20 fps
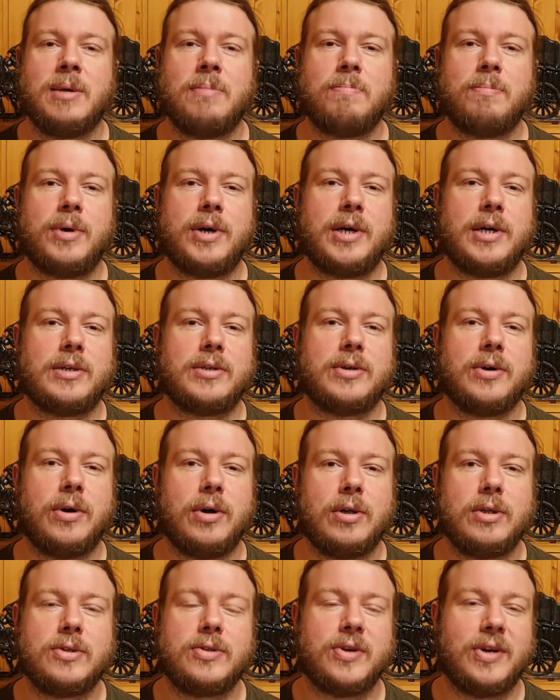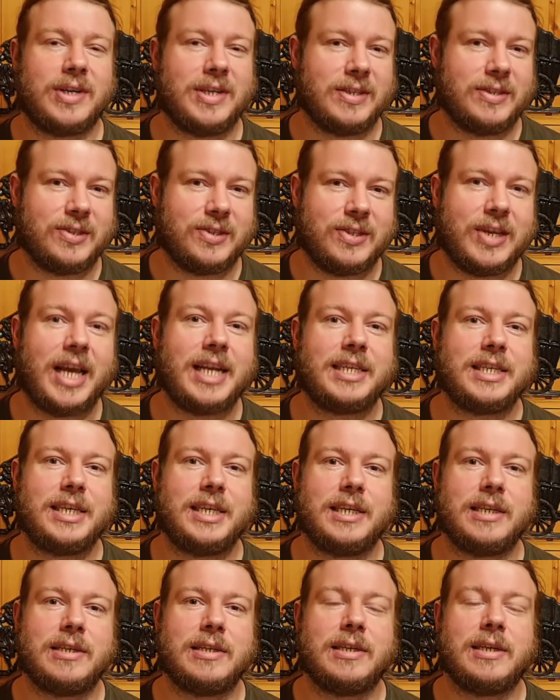but also on a
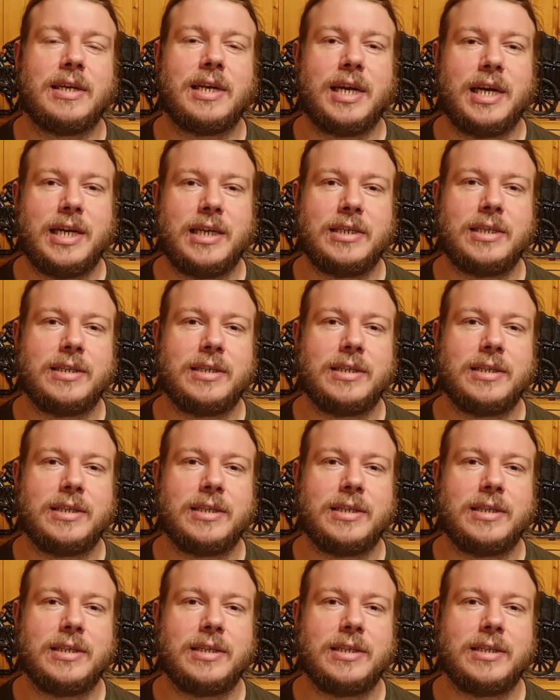setting and a